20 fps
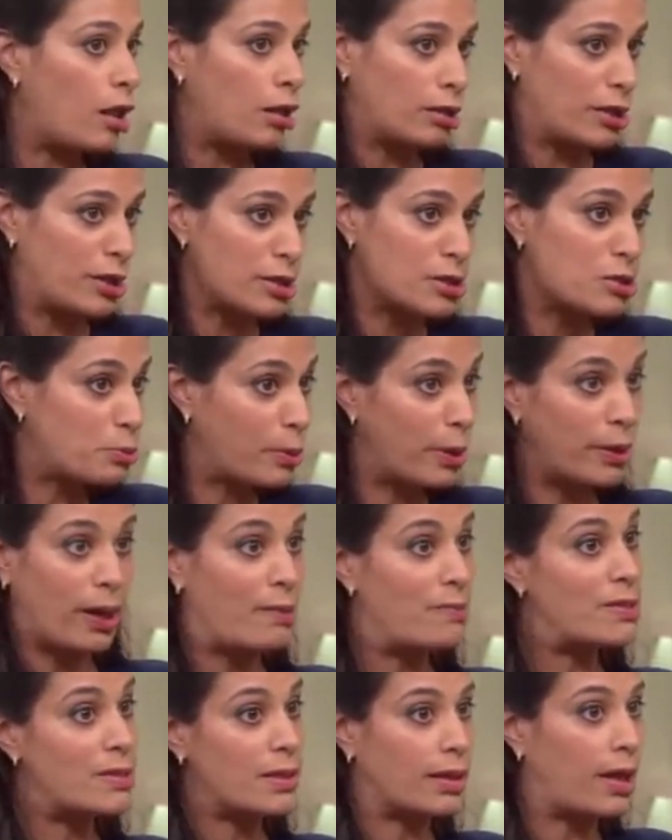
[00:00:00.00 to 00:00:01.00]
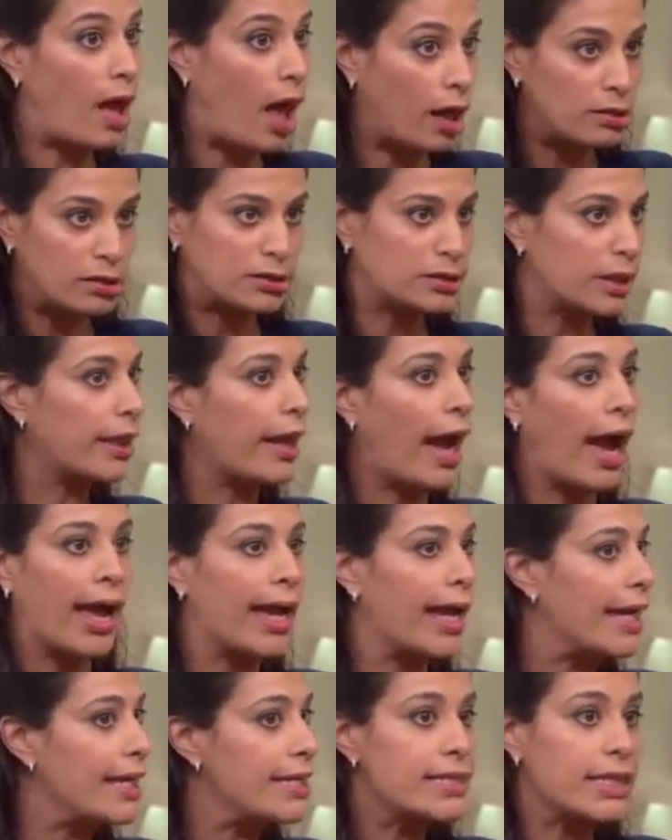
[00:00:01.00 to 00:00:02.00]
if we kind of let go
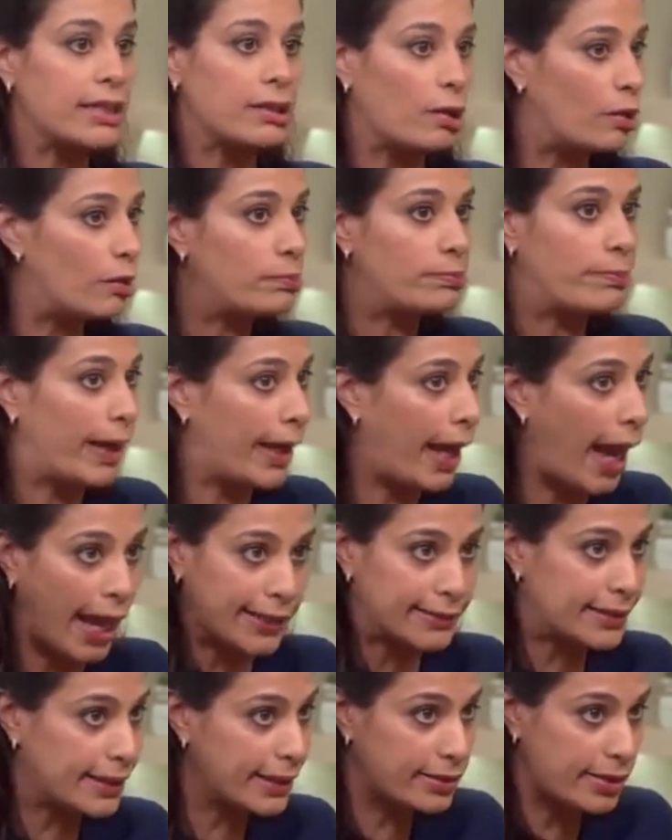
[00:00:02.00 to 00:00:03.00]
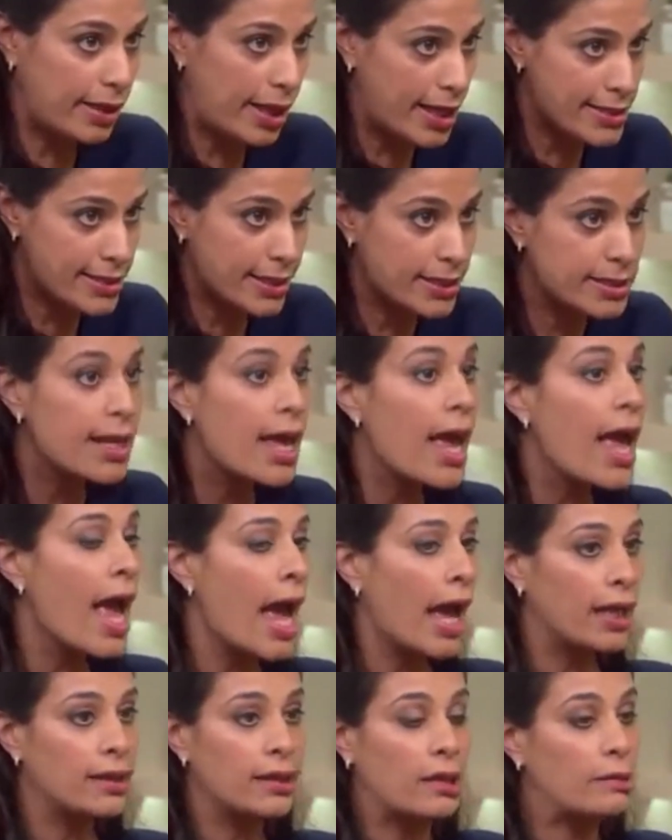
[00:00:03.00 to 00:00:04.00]
and started doing more
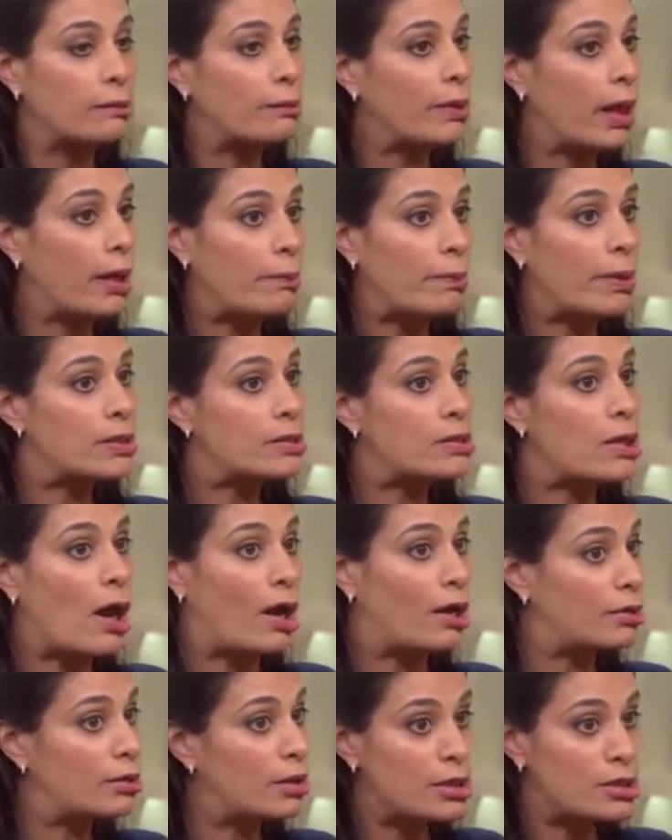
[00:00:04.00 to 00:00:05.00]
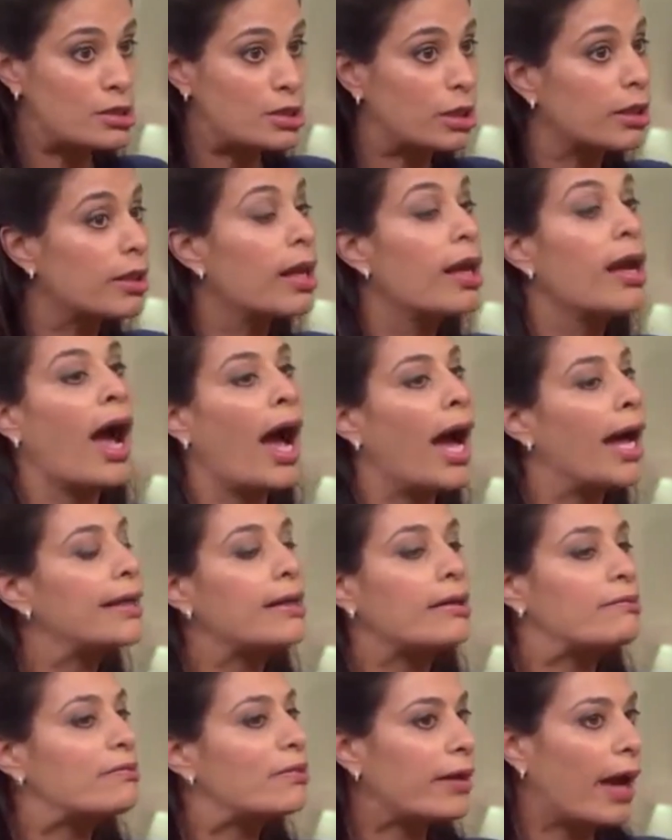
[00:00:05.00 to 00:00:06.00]
unique
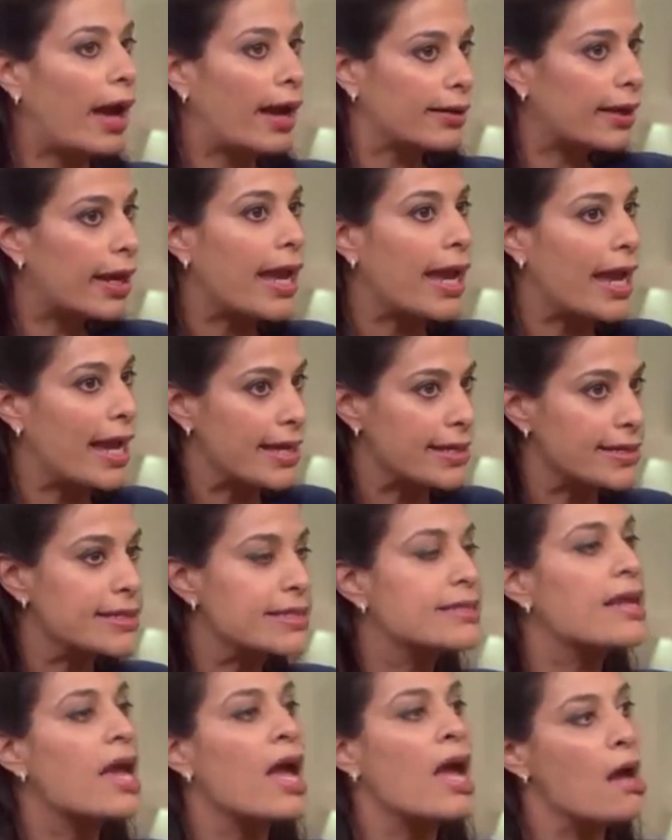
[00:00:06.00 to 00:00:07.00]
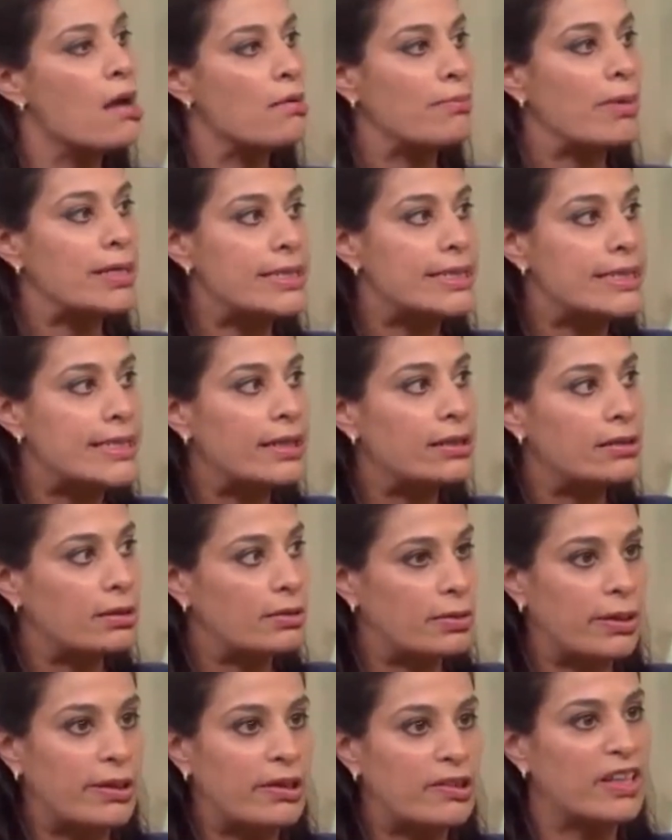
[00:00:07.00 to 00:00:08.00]
work. In my senior year,
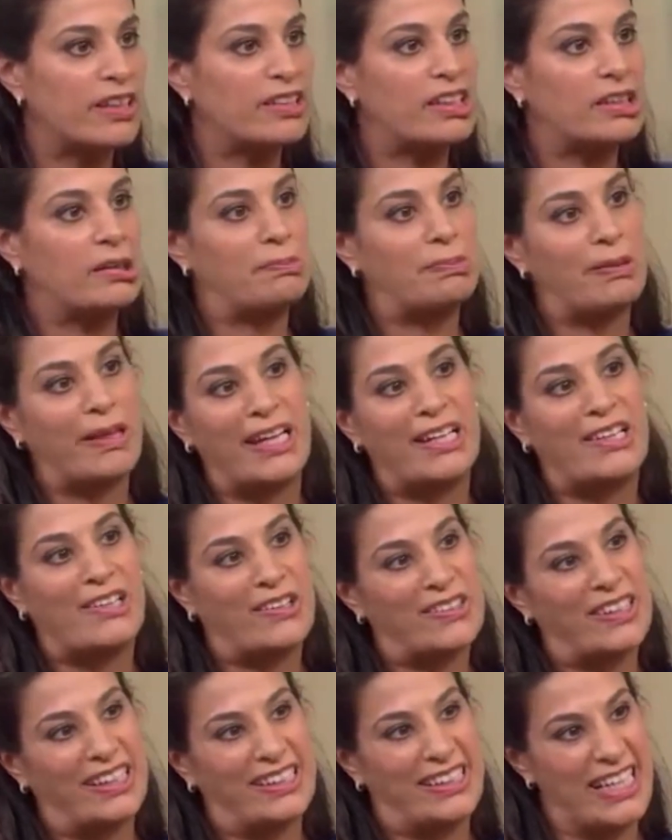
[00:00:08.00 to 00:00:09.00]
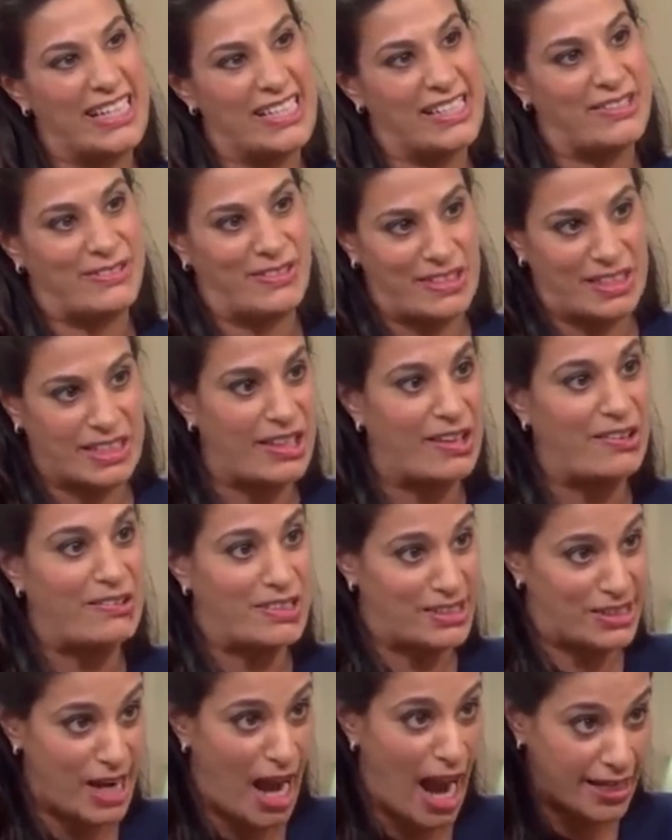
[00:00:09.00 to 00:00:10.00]
they did a play called They Dance Real Slow in
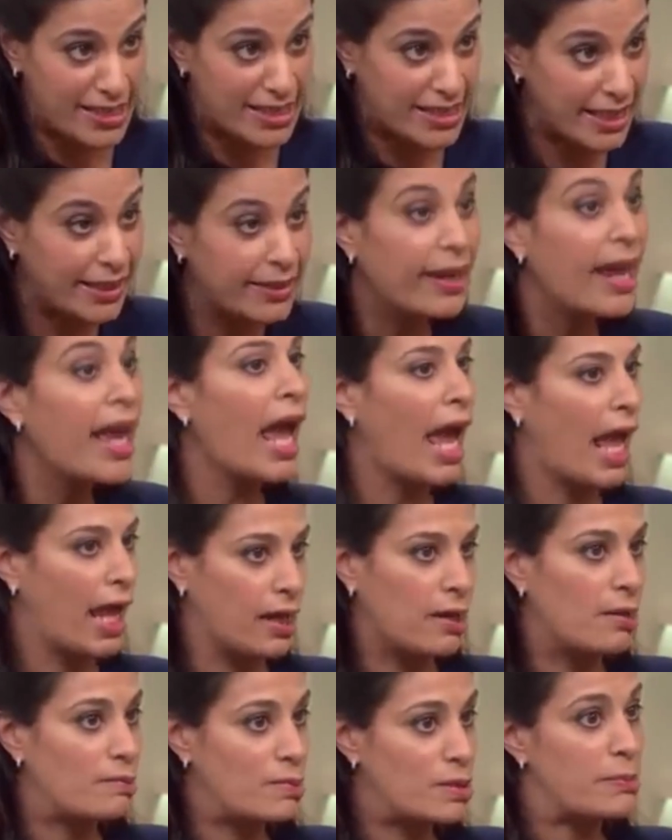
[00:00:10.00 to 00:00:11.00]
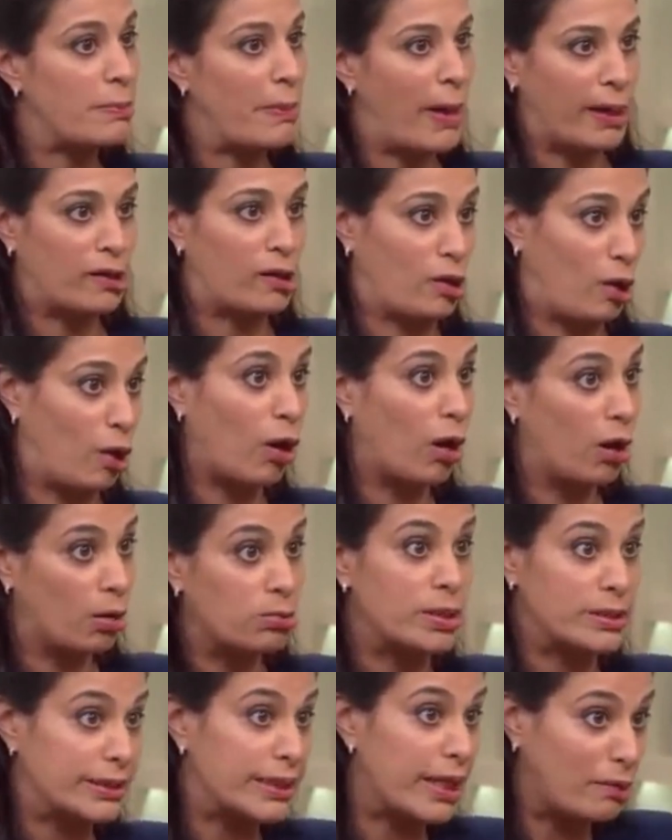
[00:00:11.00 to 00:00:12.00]
Jackson, and it was about a girl with
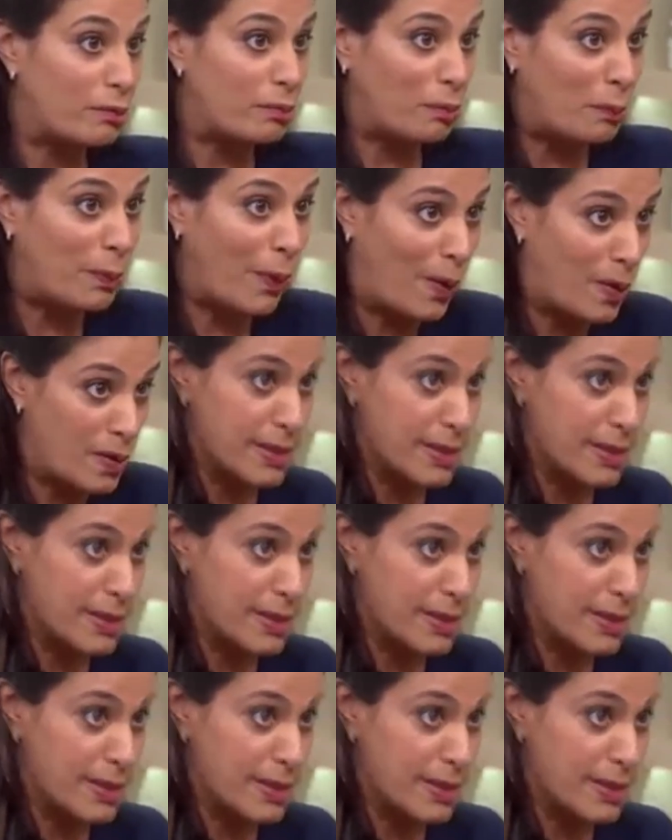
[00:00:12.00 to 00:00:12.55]
cerebral palsy,